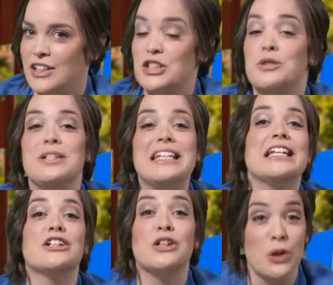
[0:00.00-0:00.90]
You
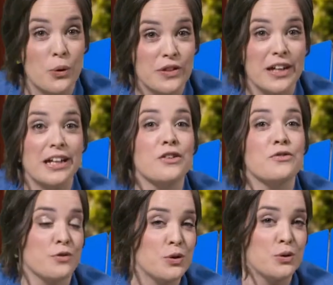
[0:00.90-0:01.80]
need clothing,
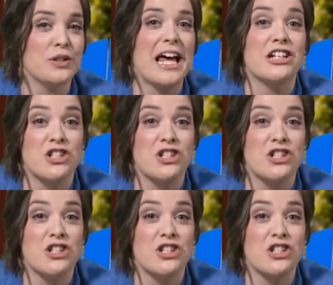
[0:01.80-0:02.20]
food, and